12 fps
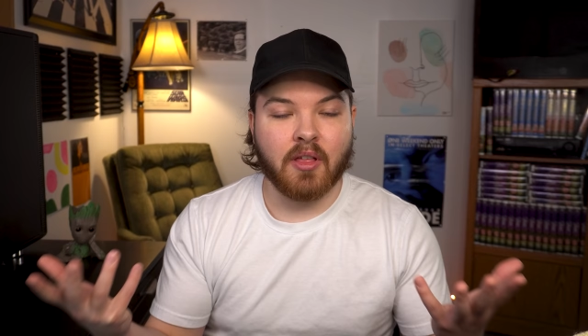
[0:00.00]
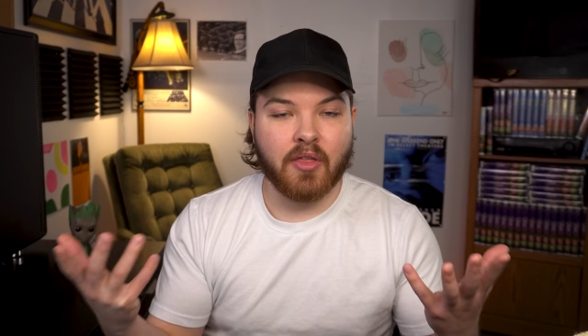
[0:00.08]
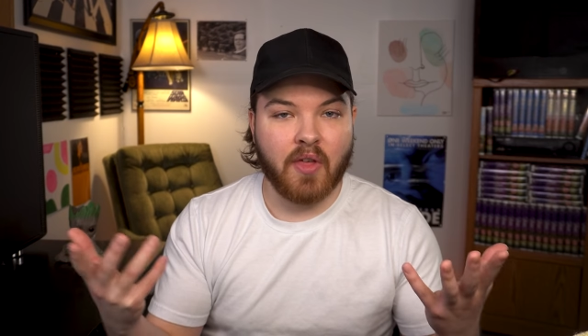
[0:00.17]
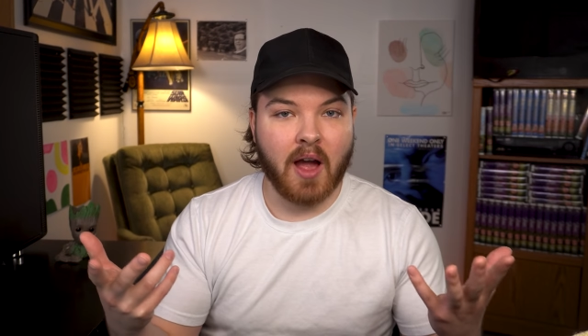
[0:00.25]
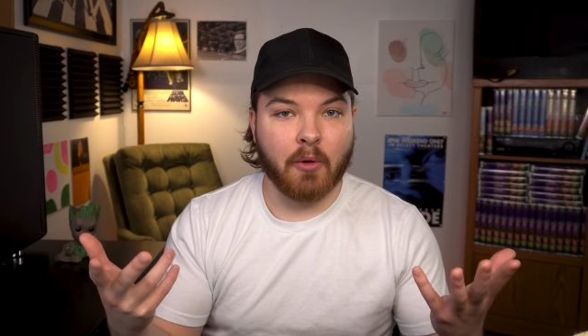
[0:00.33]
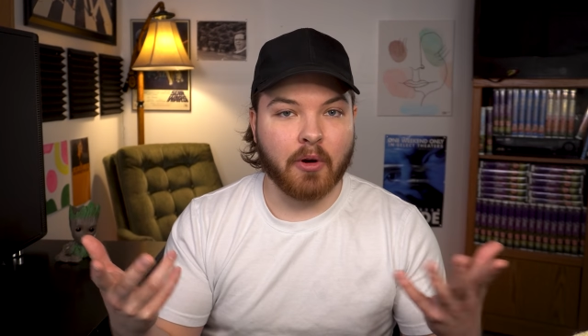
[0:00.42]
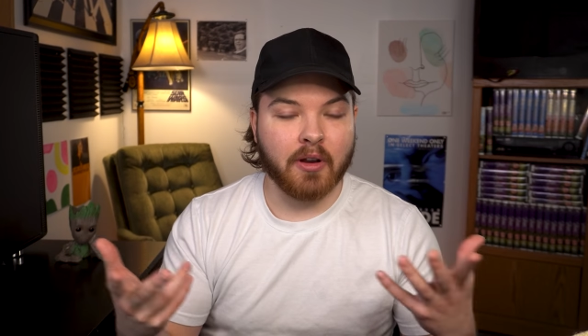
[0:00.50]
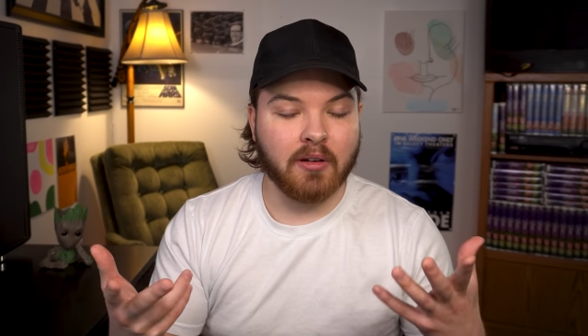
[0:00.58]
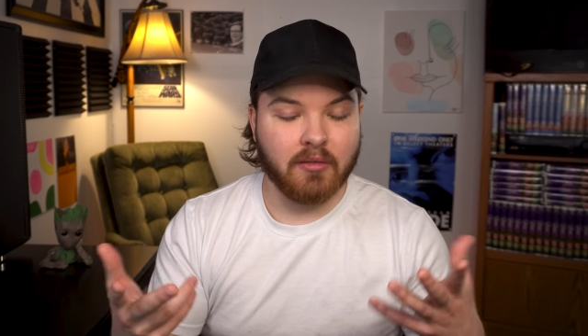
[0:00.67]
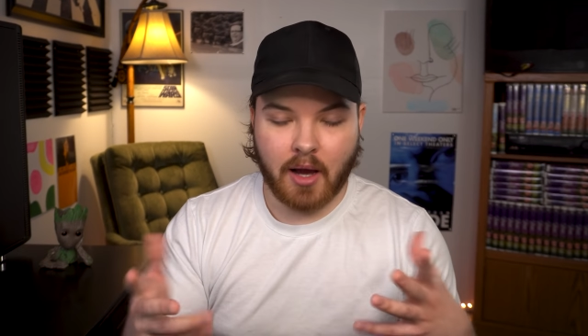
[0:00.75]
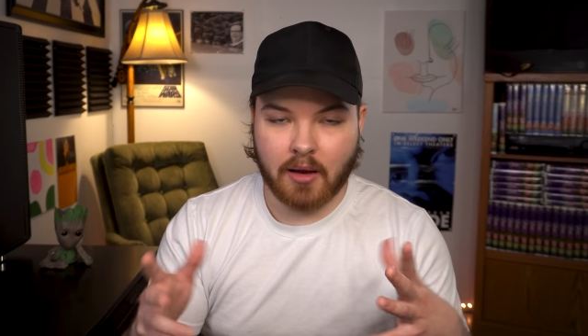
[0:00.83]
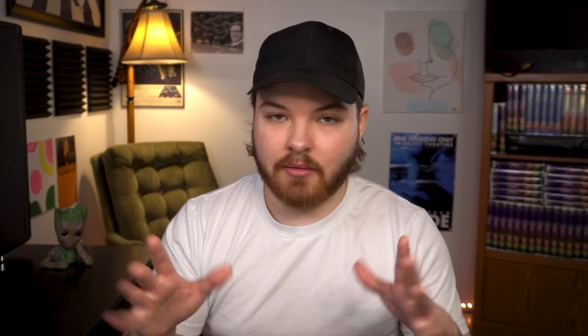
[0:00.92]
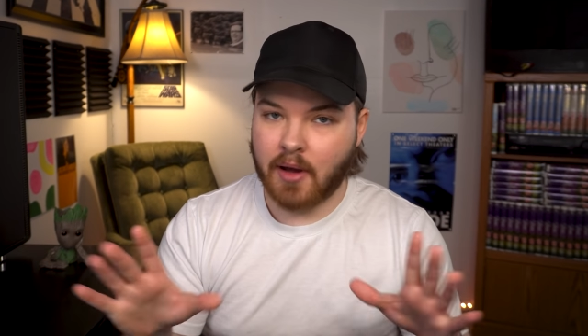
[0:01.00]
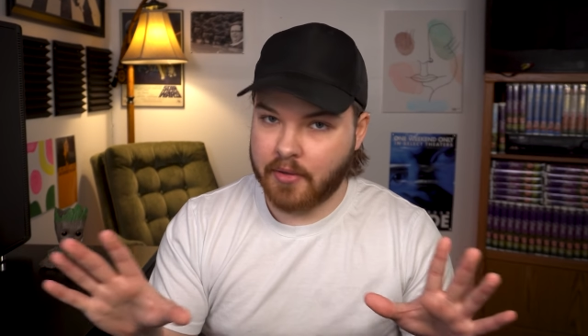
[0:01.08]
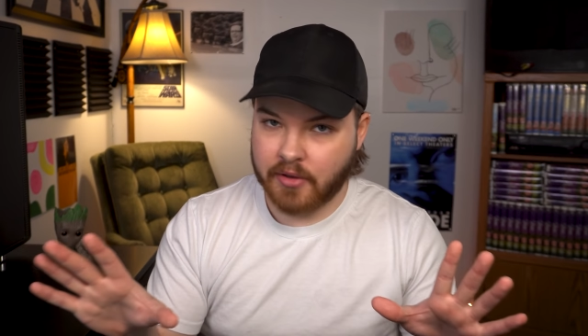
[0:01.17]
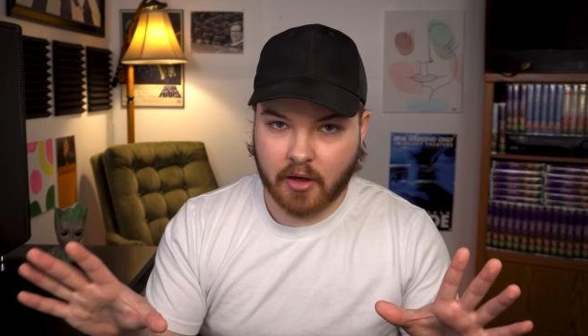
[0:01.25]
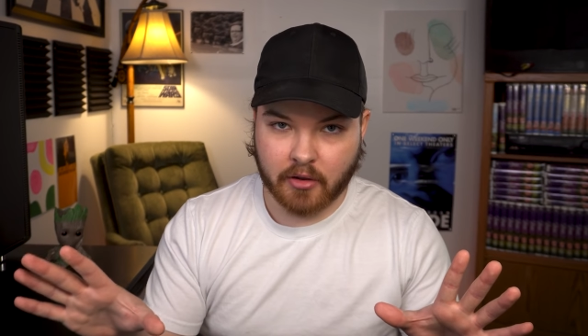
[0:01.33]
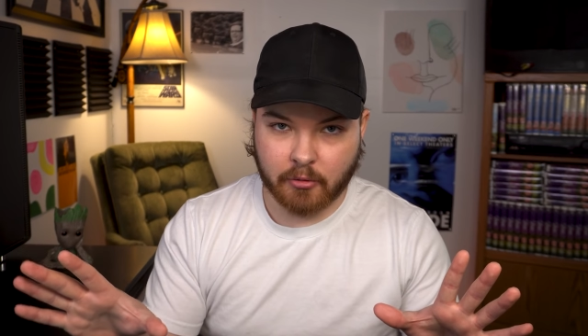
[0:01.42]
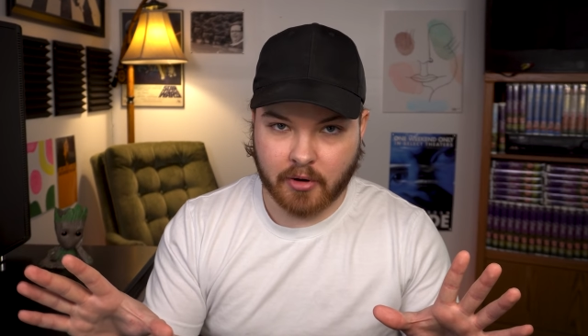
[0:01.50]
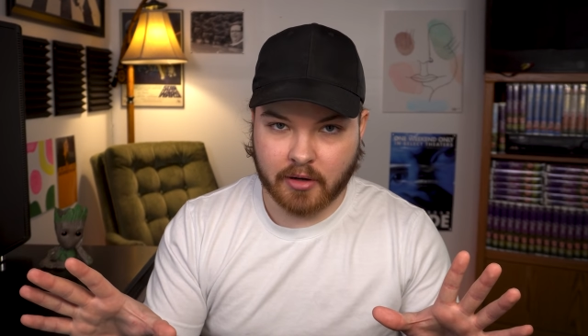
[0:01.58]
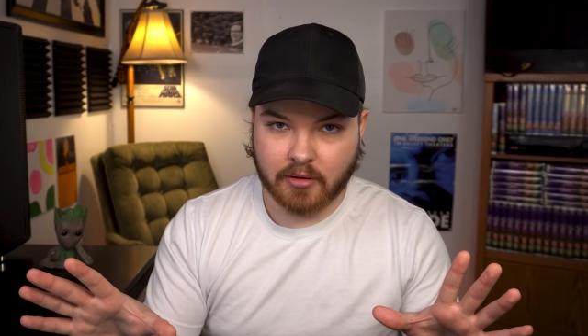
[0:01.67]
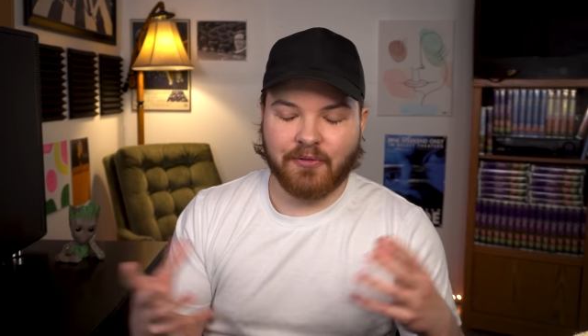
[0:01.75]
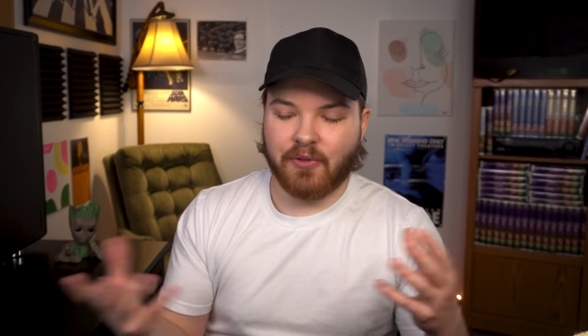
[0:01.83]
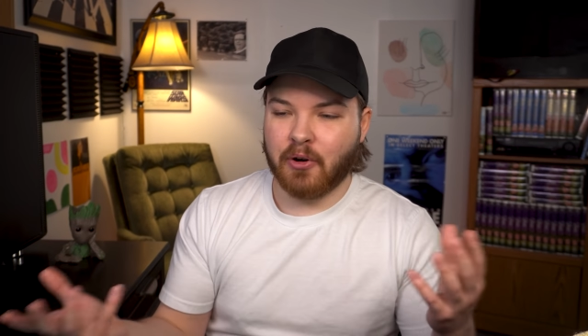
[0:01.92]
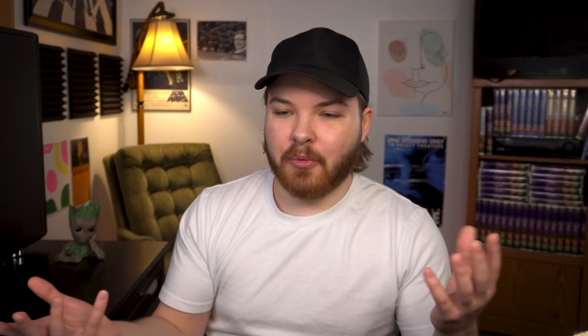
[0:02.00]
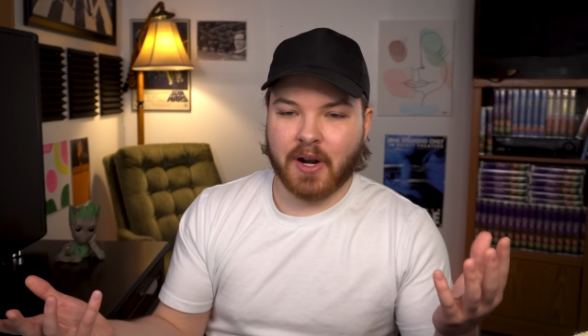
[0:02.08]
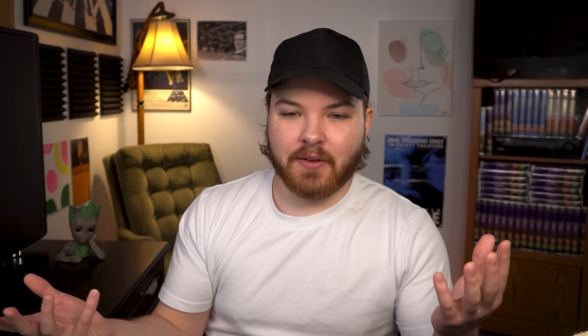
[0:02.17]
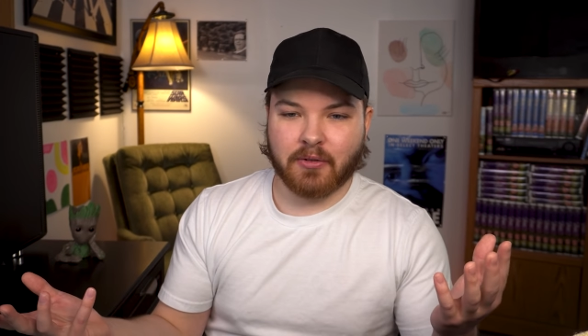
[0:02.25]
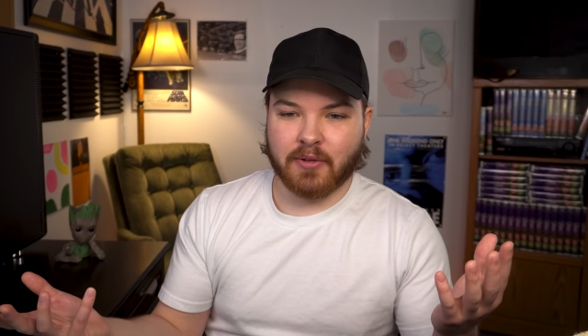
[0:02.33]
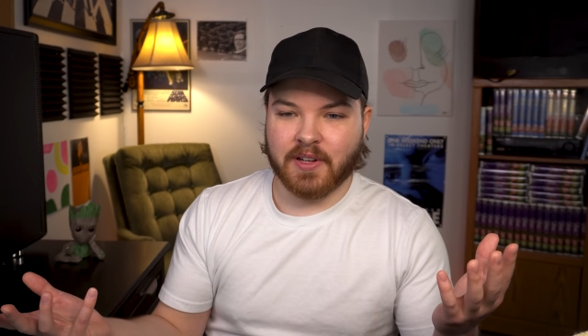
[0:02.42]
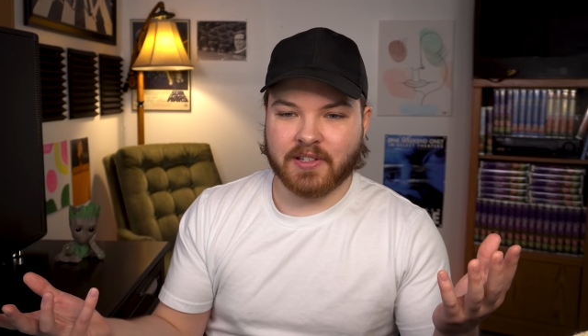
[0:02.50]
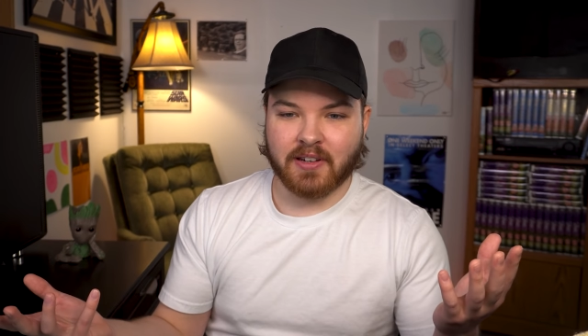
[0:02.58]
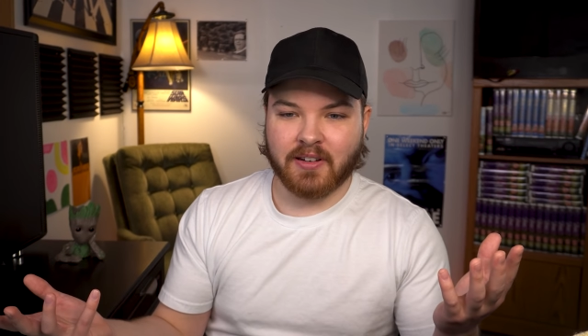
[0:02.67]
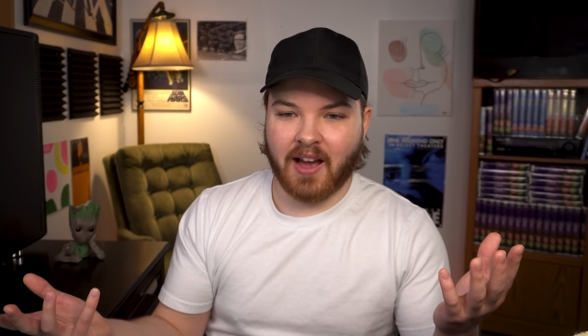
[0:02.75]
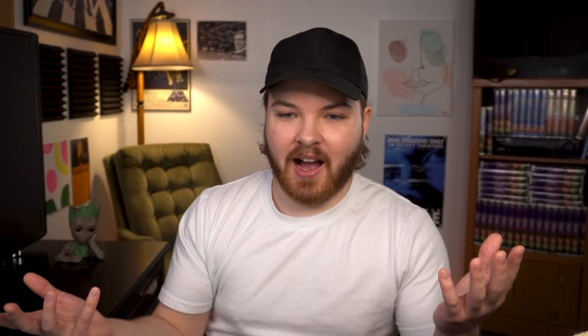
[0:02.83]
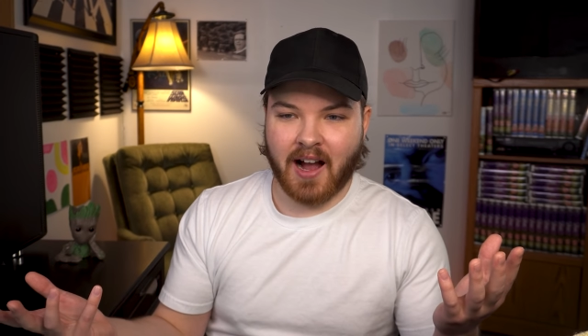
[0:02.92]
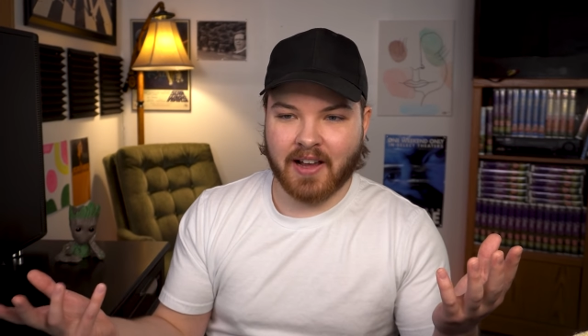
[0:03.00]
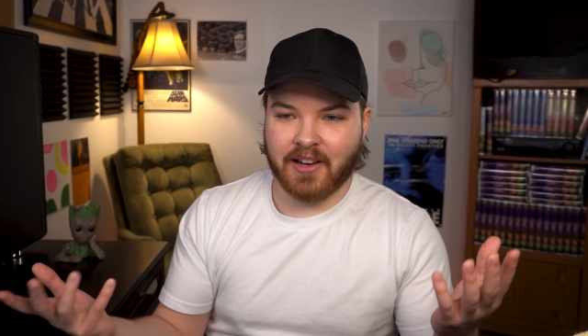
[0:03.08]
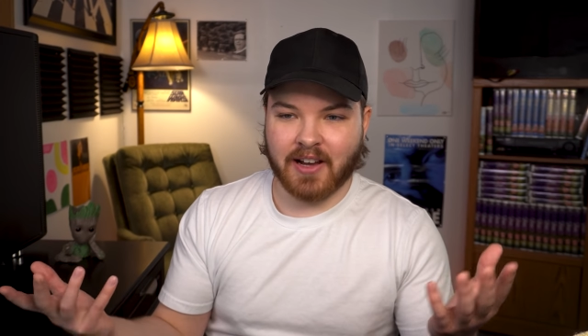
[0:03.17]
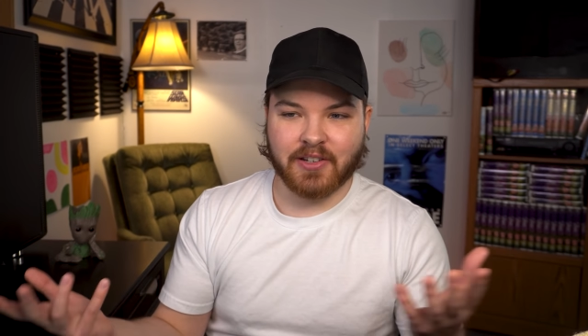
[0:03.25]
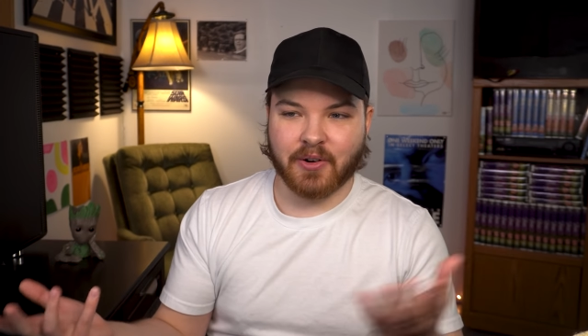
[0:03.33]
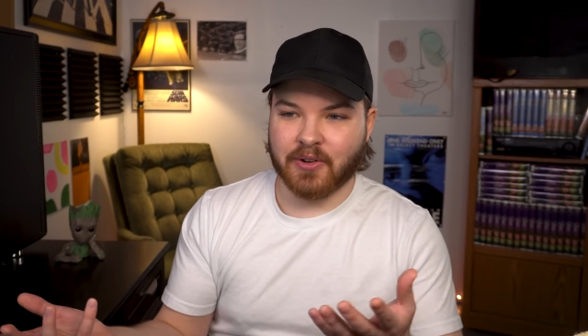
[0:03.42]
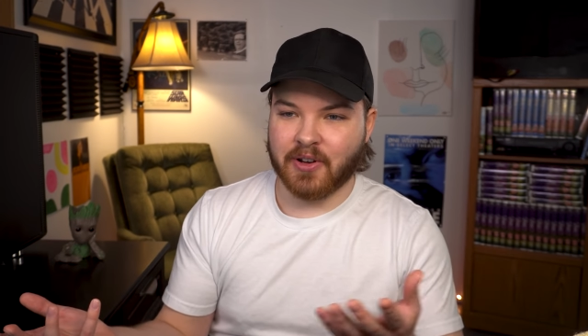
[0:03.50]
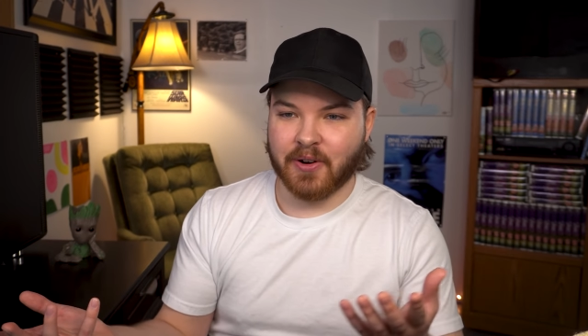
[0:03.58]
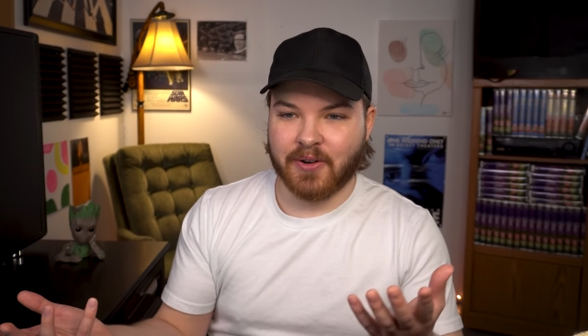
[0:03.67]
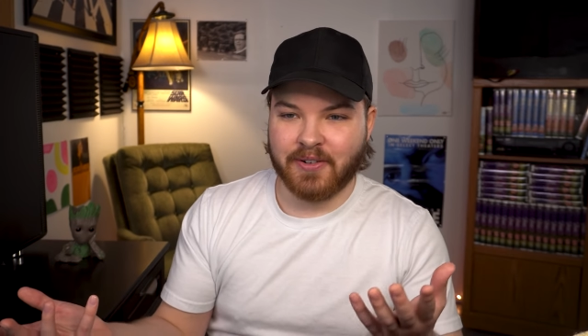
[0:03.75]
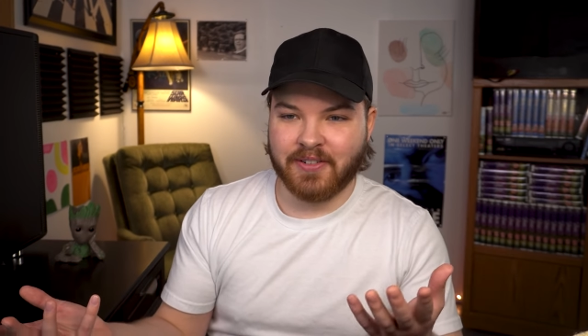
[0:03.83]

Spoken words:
That one, not the other one. For whatever reason, I don't know.